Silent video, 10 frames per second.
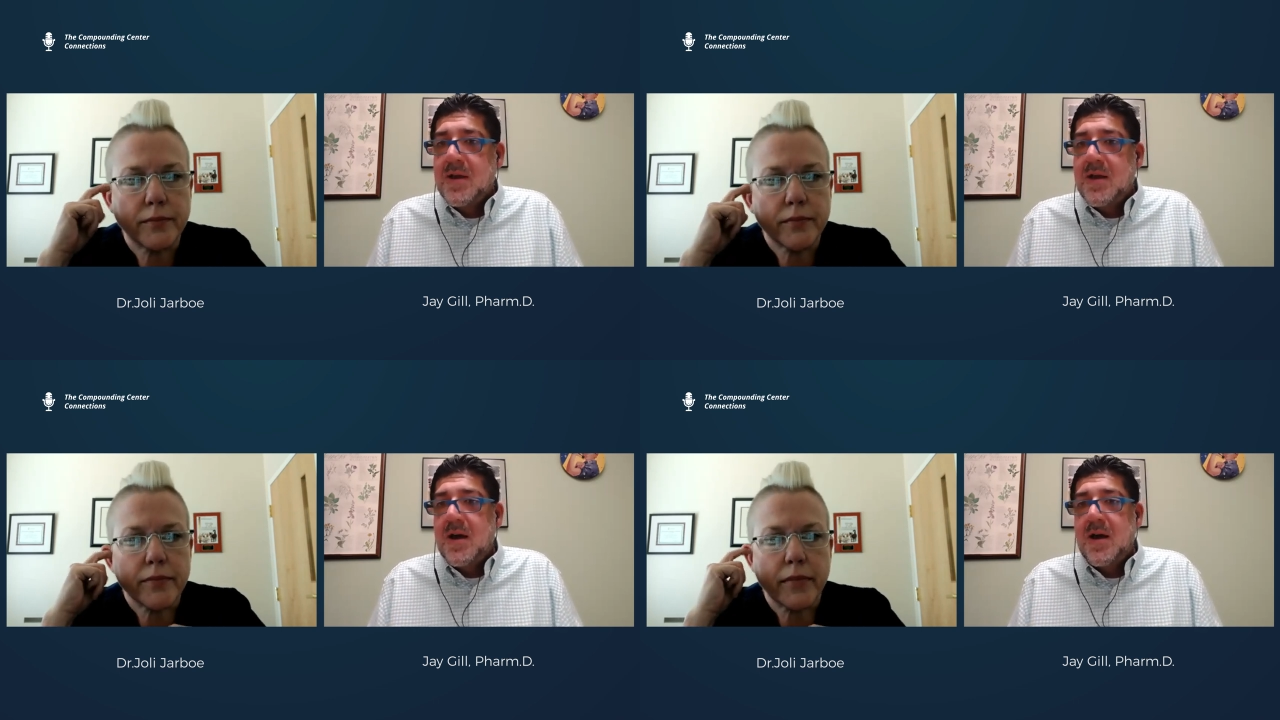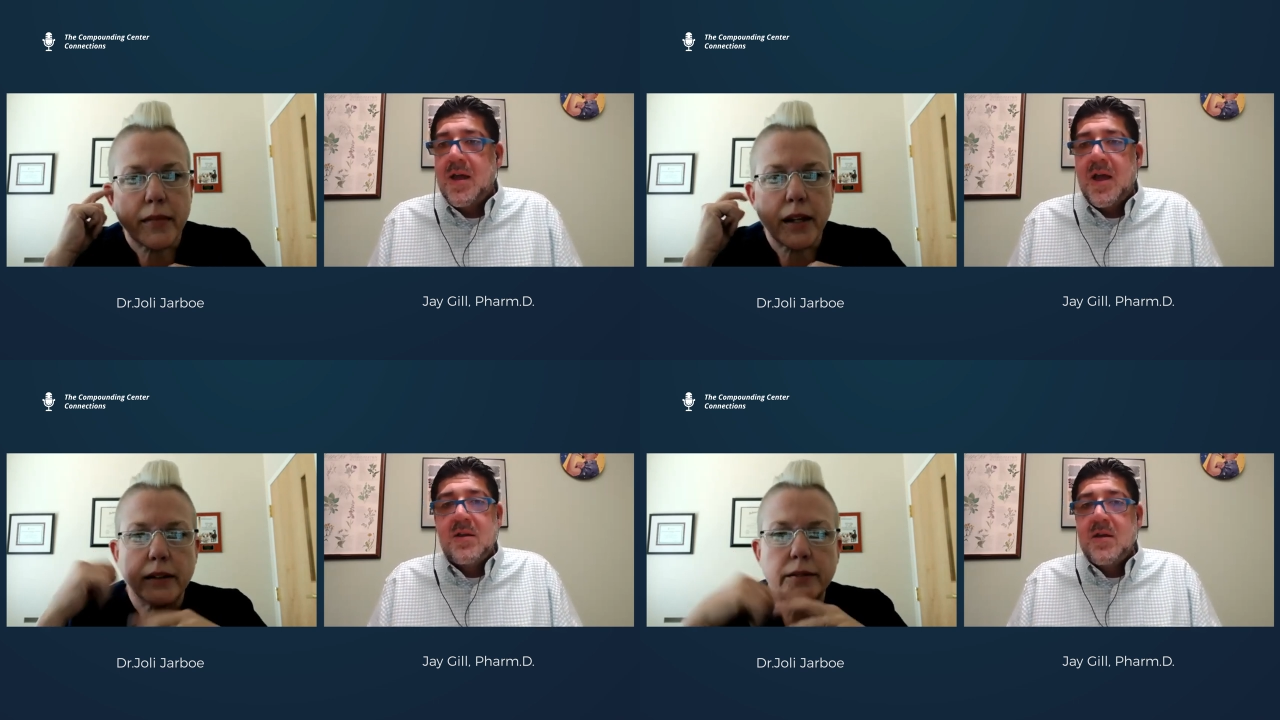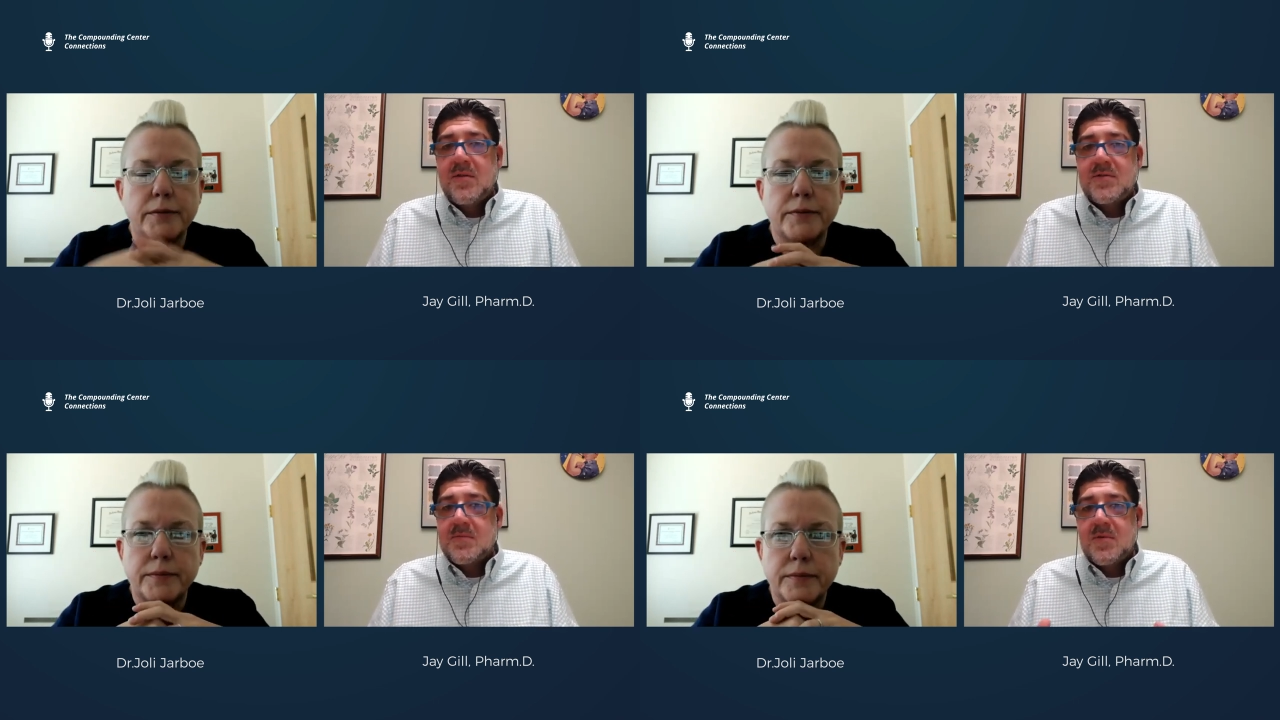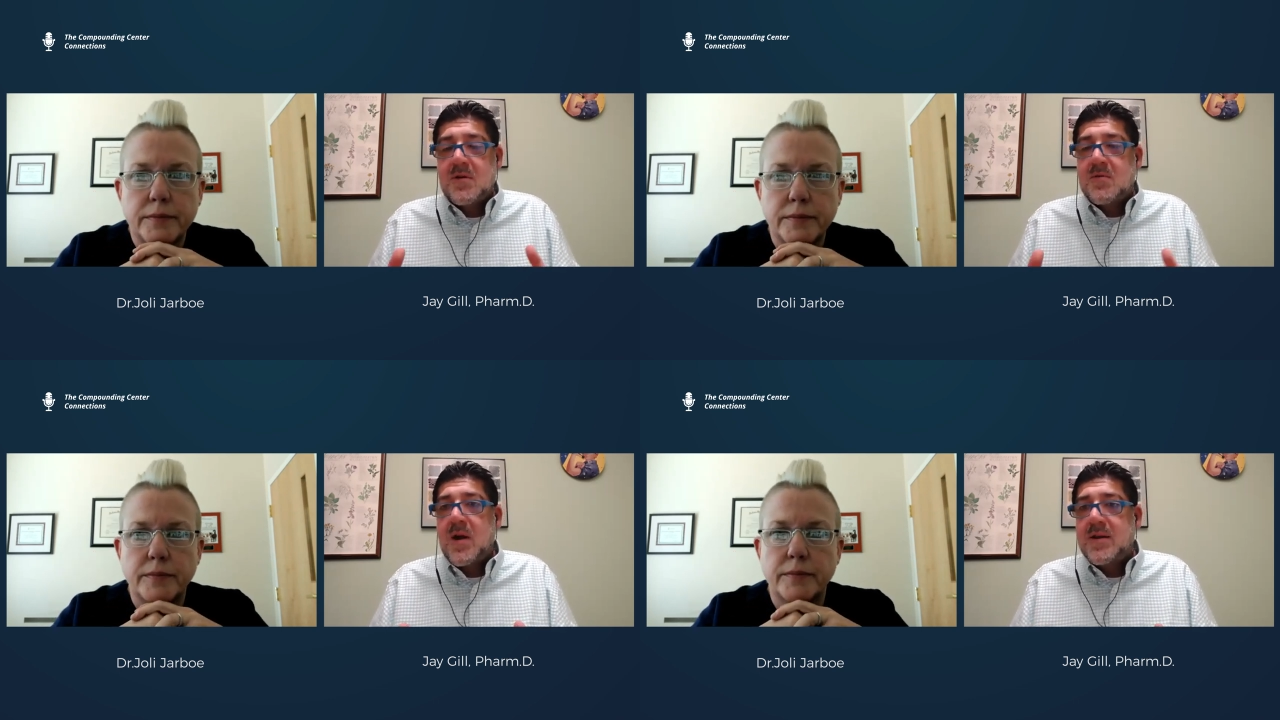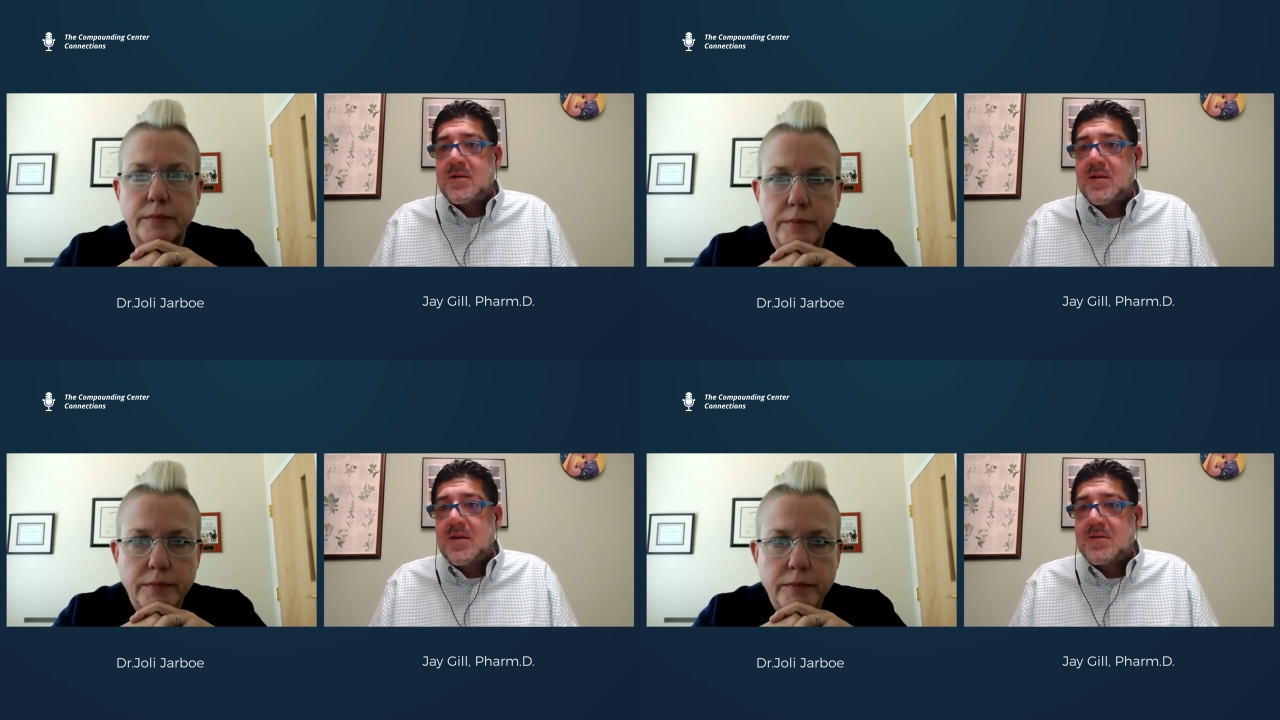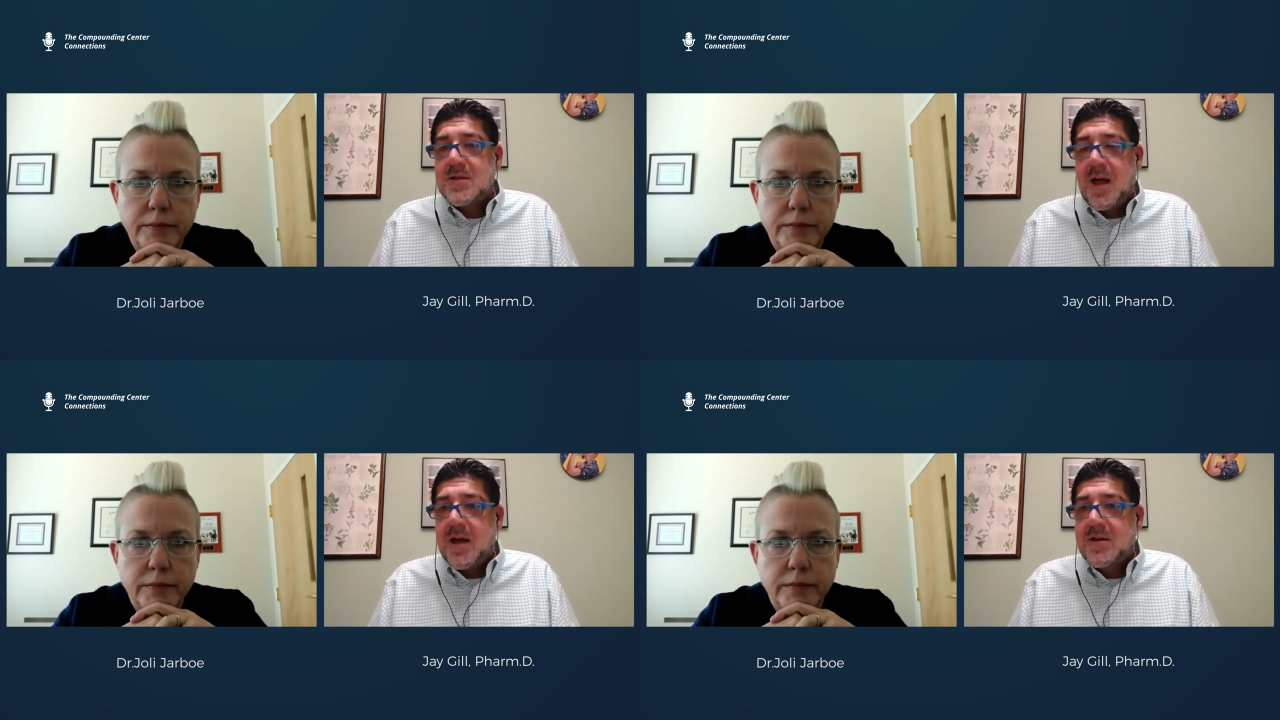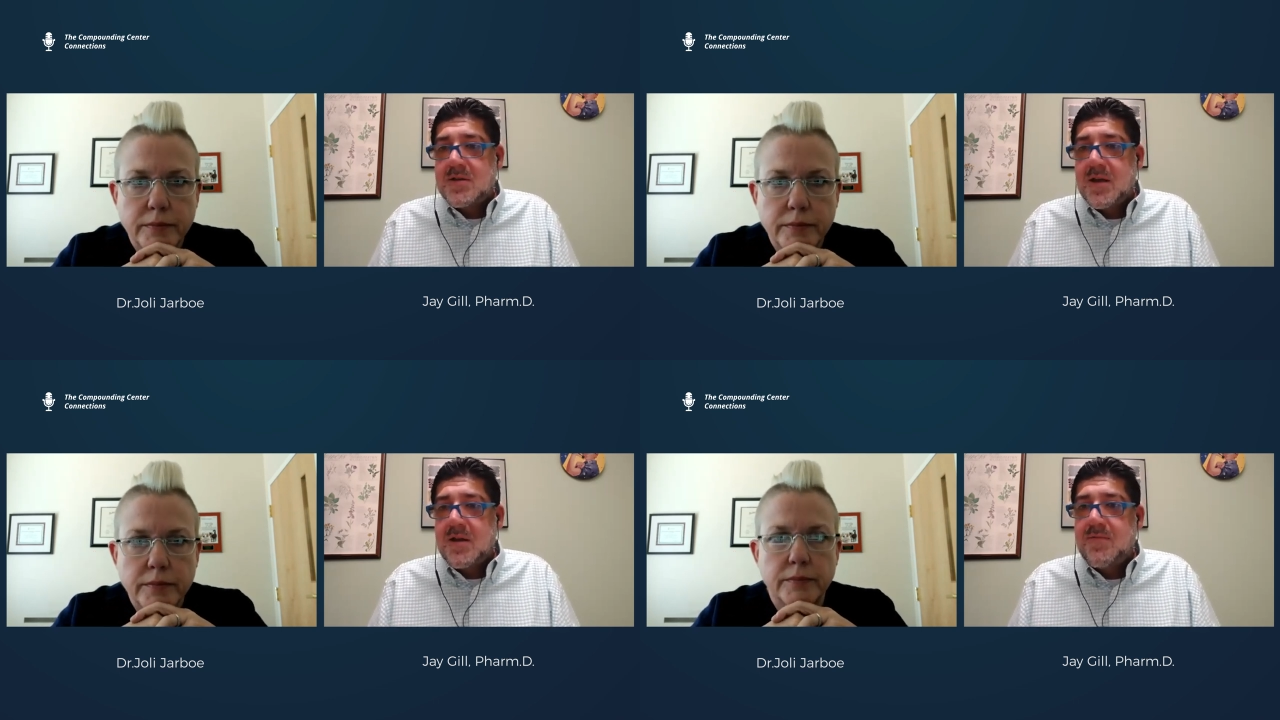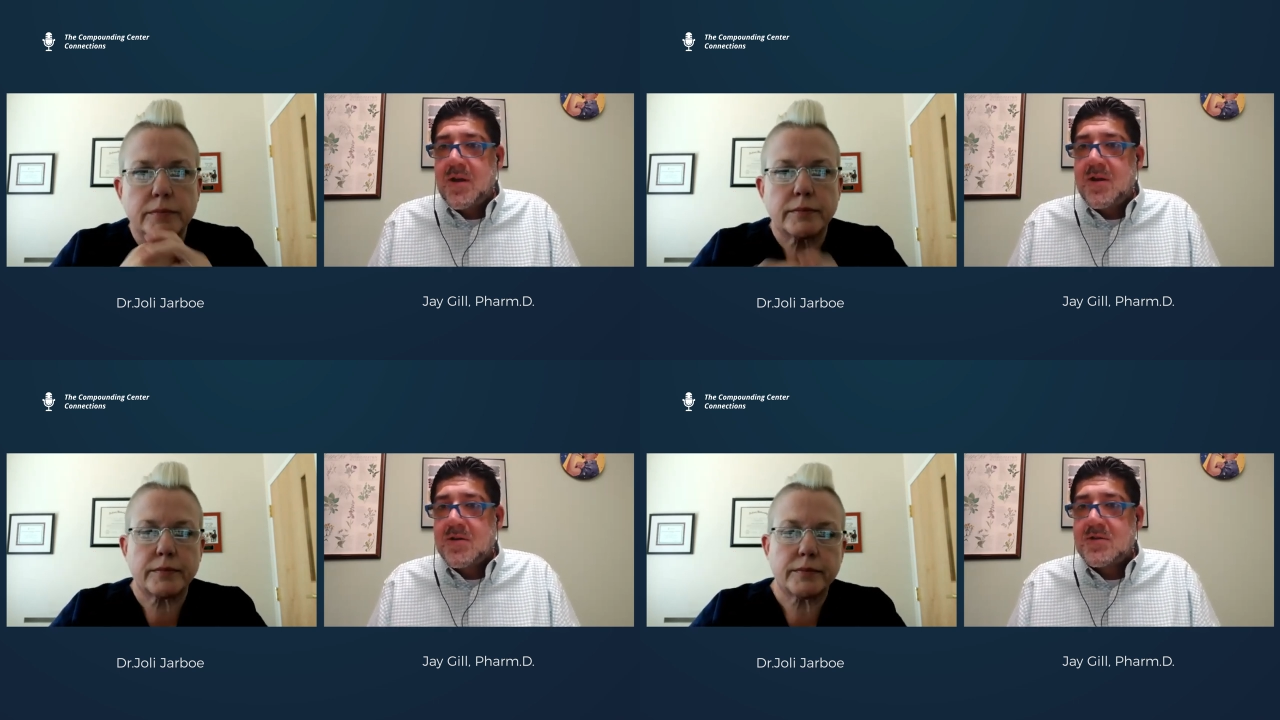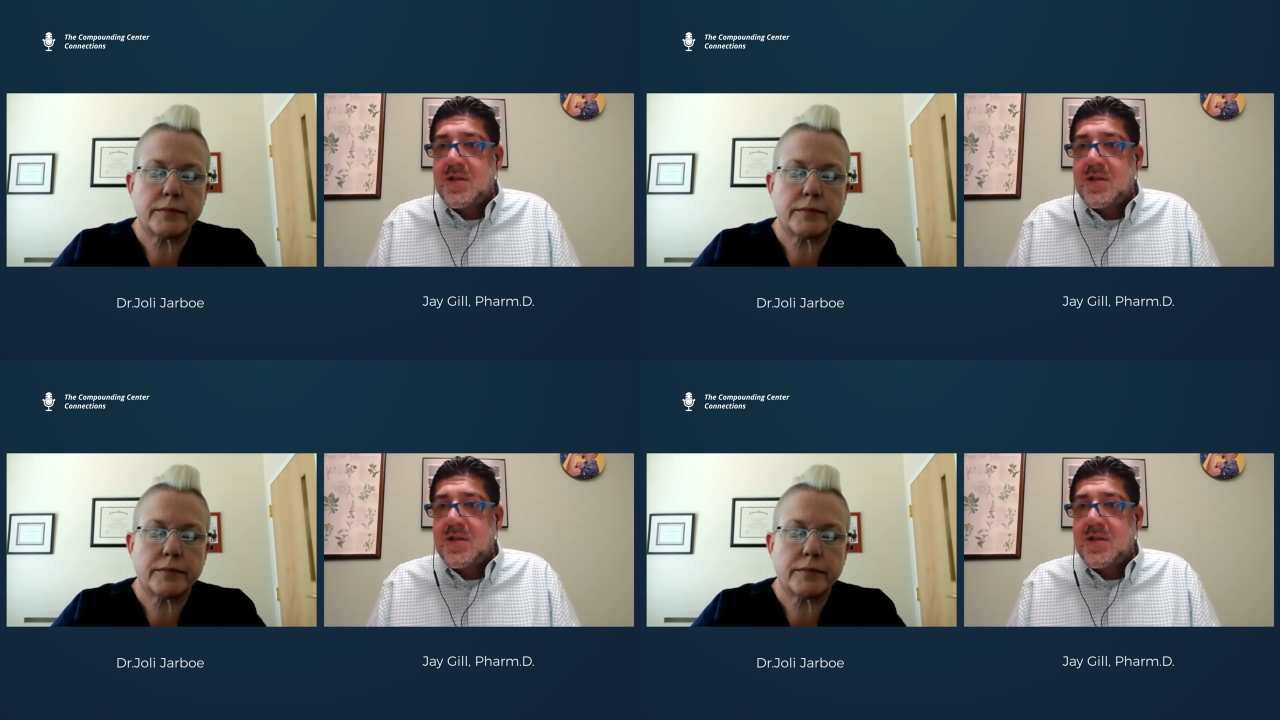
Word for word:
Speaker 1: Uh, and you have some great uh, slides and videos